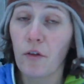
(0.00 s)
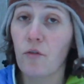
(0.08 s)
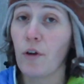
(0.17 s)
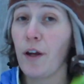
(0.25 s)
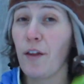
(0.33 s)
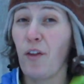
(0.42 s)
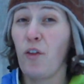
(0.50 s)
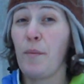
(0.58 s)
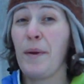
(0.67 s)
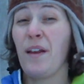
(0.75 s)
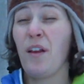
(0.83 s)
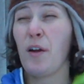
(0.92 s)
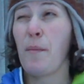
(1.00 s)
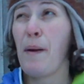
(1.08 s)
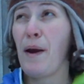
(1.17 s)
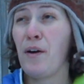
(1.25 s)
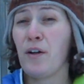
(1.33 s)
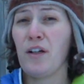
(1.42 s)
straight, so there'll be a lot of
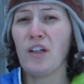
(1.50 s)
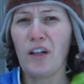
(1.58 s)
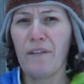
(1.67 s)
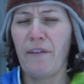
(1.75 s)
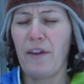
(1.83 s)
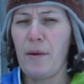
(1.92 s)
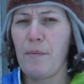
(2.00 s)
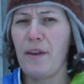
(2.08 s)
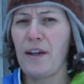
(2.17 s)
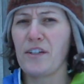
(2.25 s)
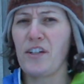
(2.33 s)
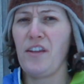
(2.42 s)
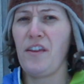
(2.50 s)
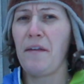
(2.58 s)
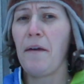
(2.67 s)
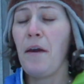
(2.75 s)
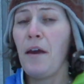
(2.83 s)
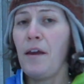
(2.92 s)
powder, a lot of steep sections.
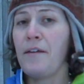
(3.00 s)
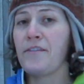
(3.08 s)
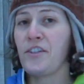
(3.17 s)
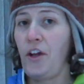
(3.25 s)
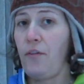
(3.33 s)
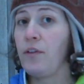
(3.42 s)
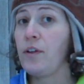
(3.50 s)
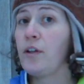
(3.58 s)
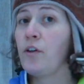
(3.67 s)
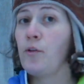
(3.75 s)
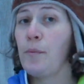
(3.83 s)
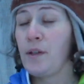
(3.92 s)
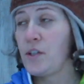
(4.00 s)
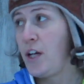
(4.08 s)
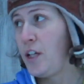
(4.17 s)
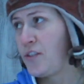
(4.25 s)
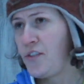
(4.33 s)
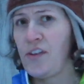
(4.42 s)
It's definitely going to be a
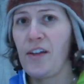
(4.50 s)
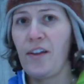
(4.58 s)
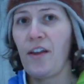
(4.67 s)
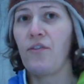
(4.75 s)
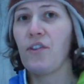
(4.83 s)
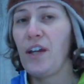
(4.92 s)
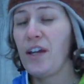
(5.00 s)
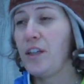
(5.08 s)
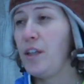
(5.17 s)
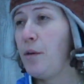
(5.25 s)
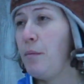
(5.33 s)
challenge for these. I've taken